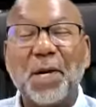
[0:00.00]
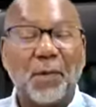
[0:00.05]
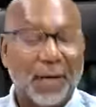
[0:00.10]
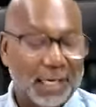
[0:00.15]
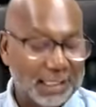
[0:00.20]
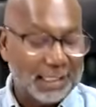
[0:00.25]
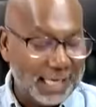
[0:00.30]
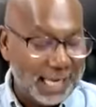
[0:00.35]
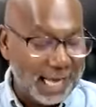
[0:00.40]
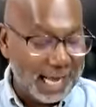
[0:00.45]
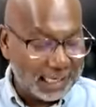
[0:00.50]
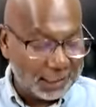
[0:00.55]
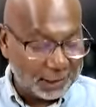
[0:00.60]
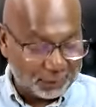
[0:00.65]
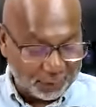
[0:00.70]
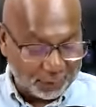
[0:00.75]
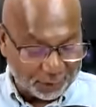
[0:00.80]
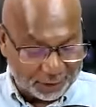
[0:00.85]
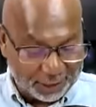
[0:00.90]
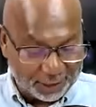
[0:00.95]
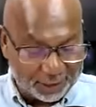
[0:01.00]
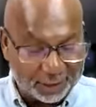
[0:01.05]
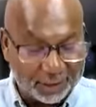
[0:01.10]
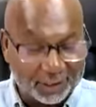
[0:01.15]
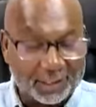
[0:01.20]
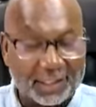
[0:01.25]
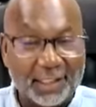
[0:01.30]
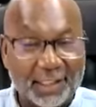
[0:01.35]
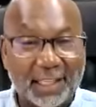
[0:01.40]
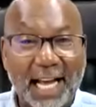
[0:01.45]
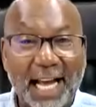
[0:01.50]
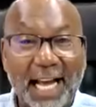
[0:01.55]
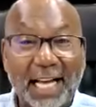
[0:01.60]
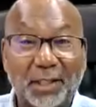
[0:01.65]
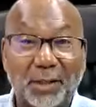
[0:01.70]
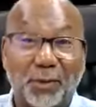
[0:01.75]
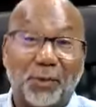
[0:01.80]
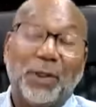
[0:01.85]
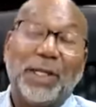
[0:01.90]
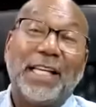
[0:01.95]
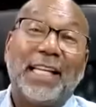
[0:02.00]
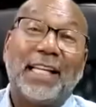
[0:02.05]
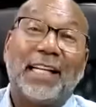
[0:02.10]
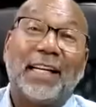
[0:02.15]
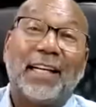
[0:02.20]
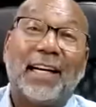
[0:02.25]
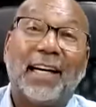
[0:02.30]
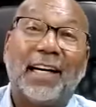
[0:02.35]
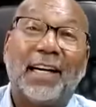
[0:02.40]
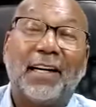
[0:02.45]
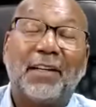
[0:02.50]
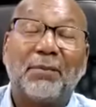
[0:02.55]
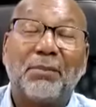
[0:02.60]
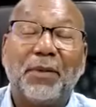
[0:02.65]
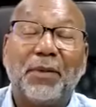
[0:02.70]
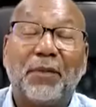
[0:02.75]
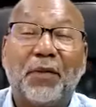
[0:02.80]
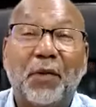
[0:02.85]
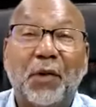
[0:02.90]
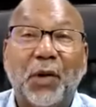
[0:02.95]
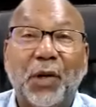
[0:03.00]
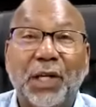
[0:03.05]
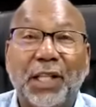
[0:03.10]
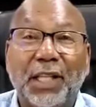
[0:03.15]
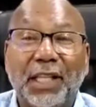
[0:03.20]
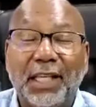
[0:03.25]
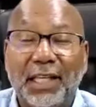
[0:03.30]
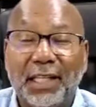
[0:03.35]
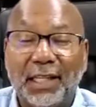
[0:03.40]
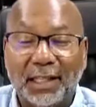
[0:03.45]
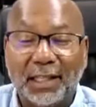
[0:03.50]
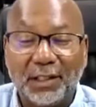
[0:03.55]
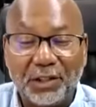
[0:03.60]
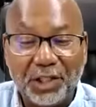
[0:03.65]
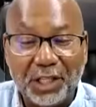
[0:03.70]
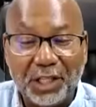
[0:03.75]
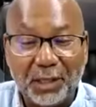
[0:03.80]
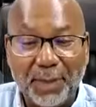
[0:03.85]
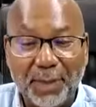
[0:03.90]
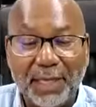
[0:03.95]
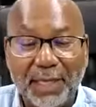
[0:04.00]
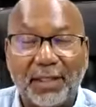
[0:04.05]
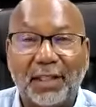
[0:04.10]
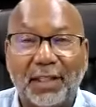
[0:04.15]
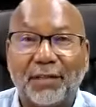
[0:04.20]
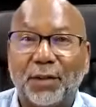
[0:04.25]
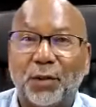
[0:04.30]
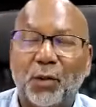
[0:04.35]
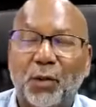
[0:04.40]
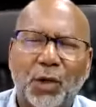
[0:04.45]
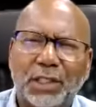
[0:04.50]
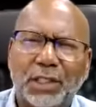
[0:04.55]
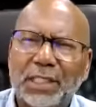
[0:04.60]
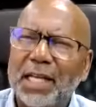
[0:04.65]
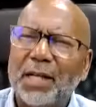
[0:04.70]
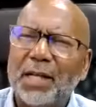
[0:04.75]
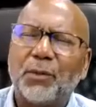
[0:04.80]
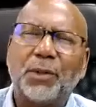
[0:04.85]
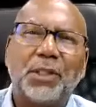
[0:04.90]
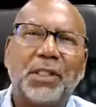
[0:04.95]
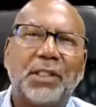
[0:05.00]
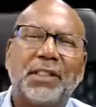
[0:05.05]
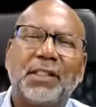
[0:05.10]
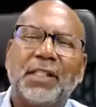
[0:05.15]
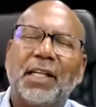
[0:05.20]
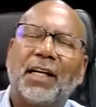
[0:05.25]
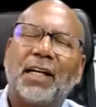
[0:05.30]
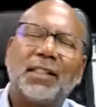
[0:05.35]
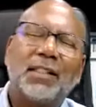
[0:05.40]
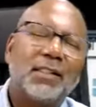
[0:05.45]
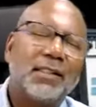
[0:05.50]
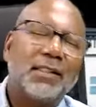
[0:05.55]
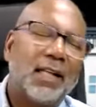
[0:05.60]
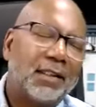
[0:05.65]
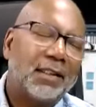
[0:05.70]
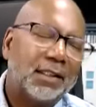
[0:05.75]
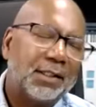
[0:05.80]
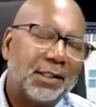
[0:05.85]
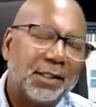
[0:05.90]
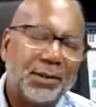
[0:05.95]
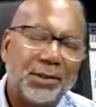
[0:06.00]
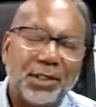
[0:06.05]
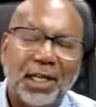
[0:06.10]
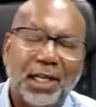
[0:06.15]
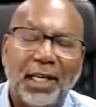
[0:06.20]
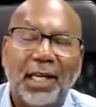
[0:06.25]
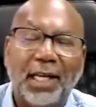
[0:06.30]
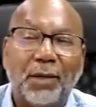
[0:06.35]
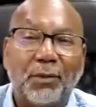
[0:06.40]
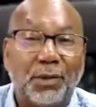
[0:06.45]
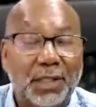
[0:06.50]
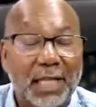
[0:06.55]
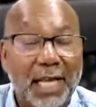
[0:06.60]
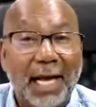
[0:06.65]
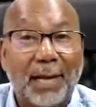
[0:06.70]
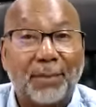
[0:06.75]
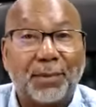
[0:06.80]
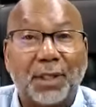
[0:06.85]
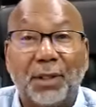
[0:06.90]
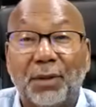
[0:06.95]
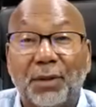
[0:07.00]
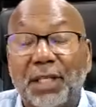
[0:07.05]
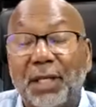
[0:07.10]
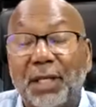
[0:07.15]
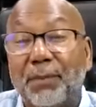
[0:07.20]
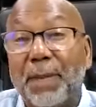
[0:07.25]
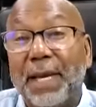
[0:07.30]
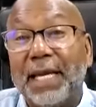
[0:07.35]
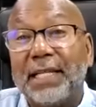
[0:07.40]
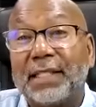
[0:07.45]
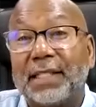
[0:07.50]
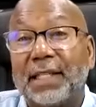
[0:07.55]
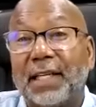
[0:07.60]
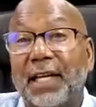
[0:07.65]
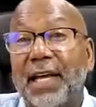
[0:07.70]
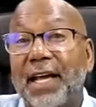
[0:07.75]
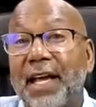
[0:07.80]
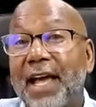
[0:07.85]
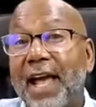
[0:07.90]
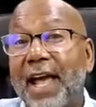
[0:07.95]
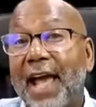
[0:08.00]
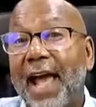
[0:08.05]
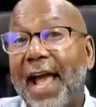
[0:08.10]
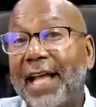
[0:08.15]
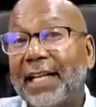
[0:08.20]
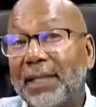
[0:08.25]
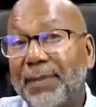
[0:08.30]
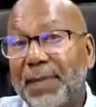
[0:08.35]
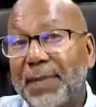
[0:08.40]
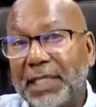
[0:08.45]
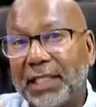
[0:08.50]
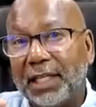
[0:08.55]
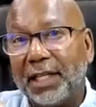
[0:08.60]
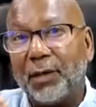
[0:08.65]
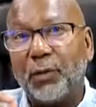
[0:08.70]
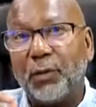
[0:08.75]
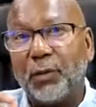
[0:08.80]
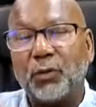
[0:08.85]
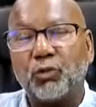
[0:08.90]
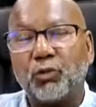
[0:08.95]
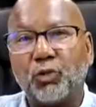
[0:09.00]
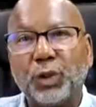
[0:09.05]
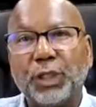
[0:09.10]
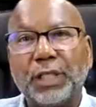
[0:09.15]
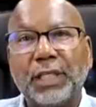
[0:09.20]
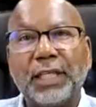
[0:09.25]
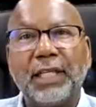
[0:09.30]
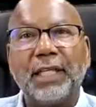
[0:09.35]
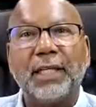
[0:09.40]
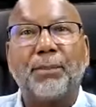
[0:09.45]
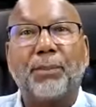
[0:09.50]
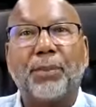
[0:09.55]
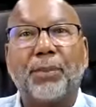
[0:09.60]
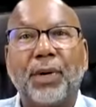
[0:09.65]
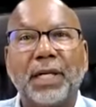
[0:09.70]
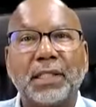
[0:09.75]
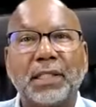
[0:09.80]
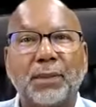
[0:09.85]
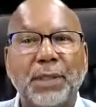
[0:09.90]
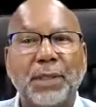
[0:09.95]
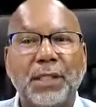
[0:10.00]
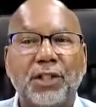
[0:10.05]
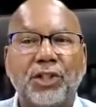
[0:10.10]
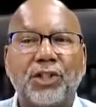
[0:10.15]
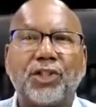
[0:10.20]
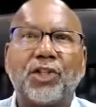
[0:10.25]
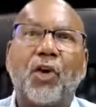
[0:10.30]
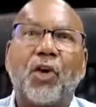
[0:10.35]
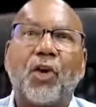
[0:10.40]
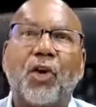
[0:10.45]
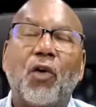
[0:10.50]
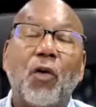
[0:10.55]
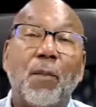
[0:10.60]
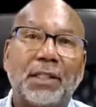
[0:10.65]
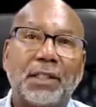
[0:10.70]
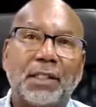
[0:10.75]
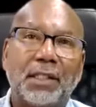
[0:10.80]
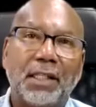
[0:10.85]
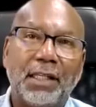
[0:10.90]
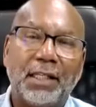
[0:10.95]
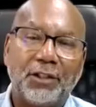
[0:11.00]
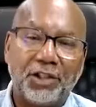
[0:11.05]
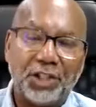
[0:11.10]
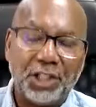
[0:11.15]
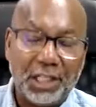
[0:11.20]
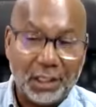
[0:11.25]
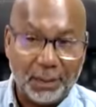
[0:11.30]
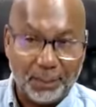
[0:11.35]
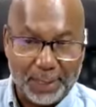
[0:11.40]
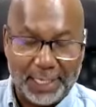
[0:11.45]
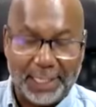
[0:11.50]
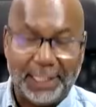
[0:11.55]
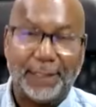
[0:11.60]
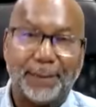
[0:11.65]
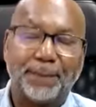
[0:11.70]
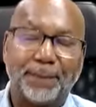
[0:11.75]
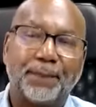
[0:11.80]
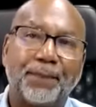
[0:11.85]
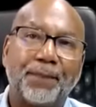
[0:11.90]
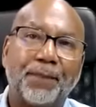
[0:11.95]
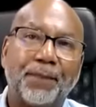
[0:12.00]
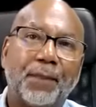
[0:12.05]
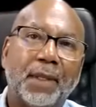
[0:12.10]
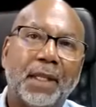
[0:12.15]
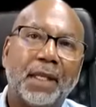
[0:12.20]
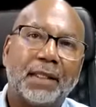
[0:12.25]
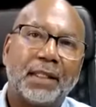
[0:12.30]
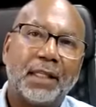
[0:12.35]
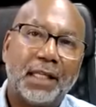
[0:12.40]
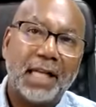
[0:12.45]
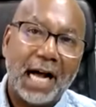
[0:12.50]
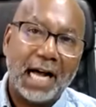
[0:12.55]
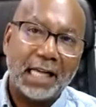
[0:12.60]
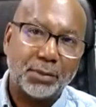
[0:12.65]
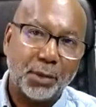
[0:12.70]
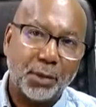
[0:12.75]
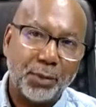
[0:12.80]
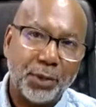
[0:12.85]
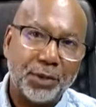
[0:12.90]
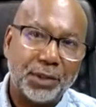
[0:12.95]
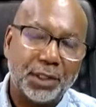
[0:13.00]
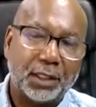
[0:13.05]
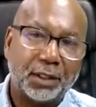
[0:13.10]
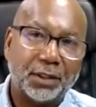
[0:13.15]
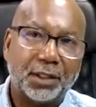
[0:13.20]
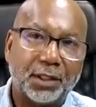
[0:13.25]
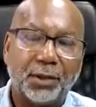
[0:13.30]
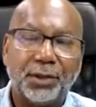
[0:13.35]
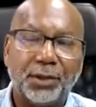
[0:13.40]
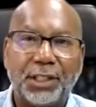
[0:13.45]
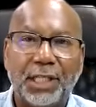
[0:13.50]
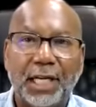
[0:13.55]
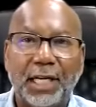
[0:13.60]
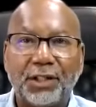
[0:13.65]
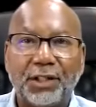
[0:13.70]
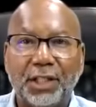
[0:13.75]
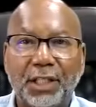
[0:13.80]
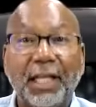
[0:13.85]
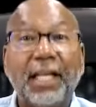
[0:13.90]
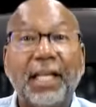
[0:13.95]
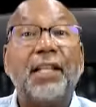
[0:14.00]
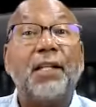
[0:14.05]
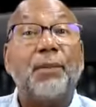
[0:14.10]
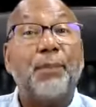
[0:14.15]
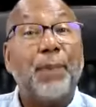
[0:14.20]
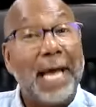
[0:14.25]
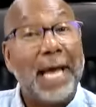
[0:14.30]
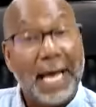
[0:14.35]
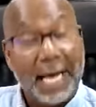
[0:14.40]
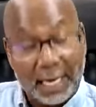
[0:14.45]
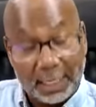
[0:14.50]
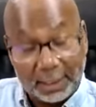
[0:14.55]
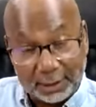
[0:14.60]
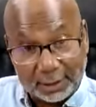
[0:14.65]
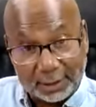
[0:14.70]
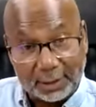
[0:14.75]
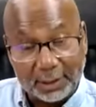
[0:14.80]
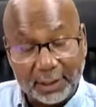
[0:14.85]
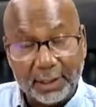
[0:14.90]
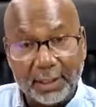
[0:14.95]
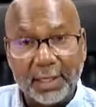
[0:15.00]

were in Nashville, Tennessee last week for the GMA Dove Awards. It was Dr. Suzan, it was absolutely amazing. And let me tell you what really impressed me so much. The GMA, the Gospel Music Association, in the past,